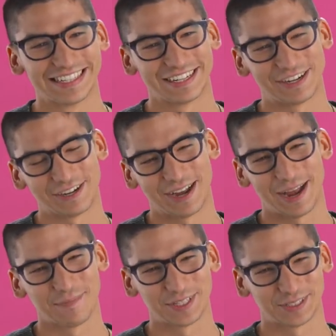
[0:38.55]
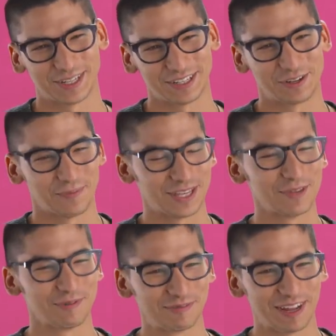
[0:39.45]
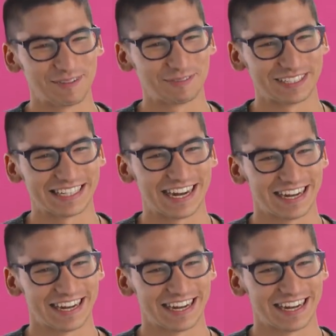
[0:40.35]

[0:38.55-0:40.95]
I miss a lot, my Cuban family.